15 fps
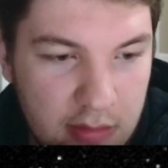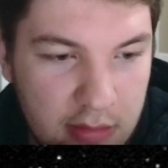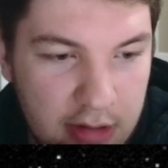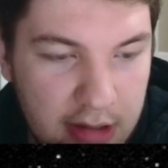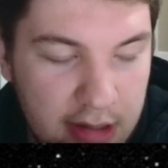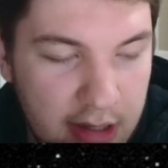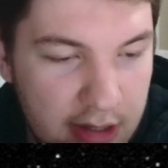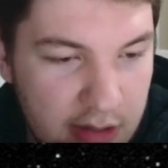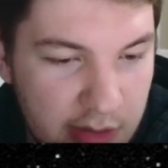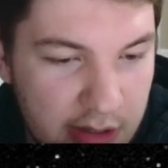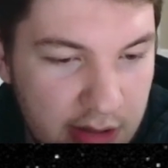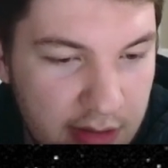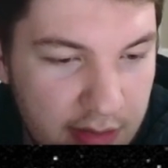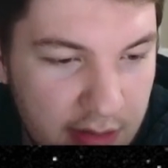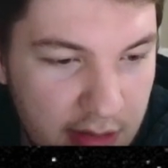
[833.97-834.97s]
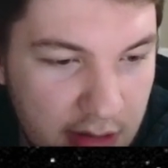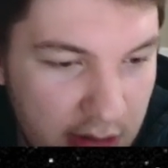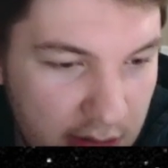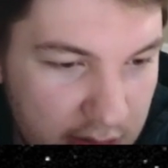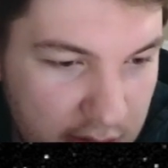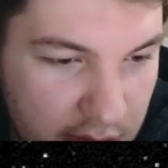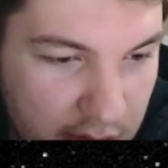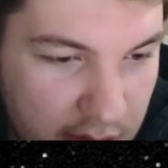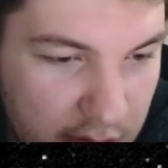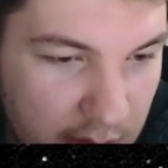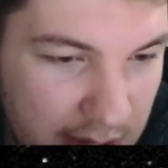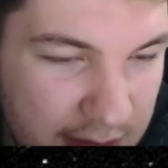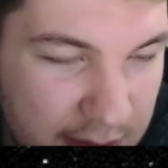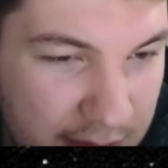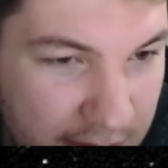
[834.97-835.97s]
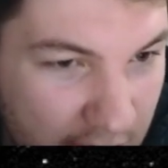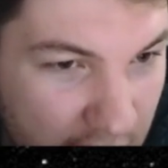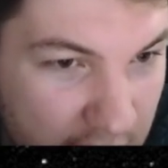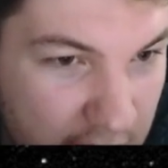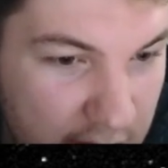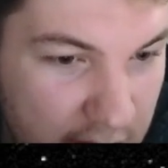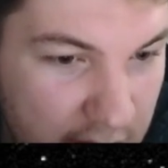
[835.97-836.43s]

Okay, sweet. So do I defend?